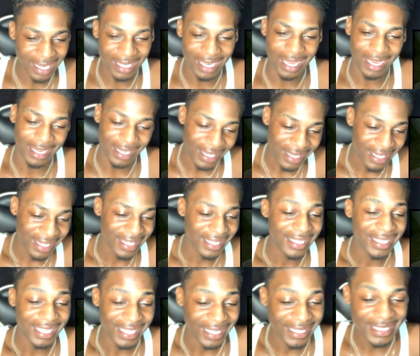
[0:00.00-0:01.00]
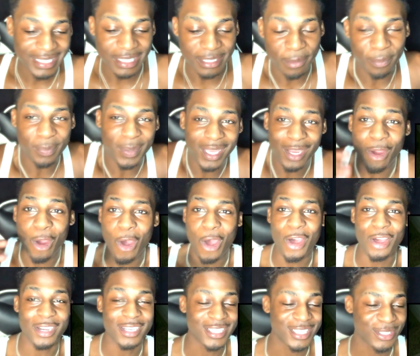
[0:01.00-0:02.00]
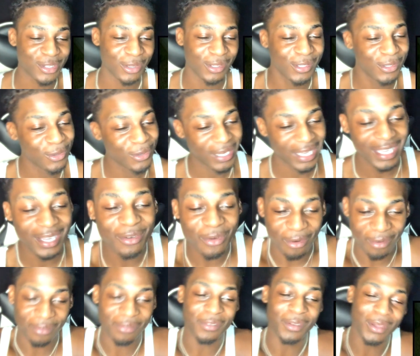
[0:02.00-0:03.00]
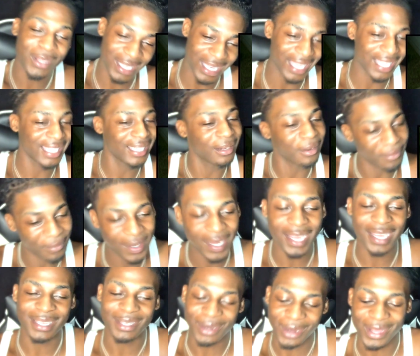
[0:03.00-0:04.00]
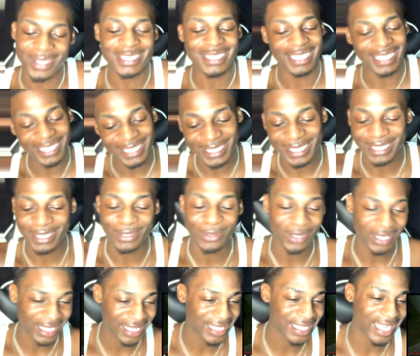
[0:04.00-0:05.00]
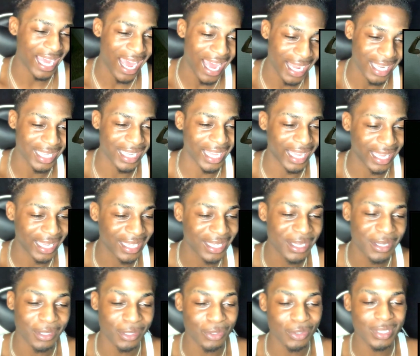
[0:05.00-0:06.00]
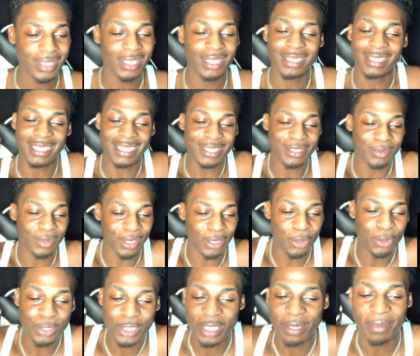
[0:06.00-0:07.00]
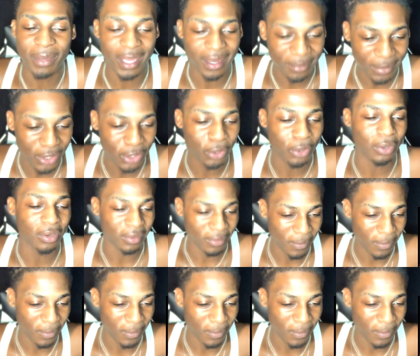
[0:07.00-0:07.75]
like, he's the bigger artist, so you he gonna feel like he the man, you know what I say? He just on the side, like, you see, this what Gucci Mane be doing.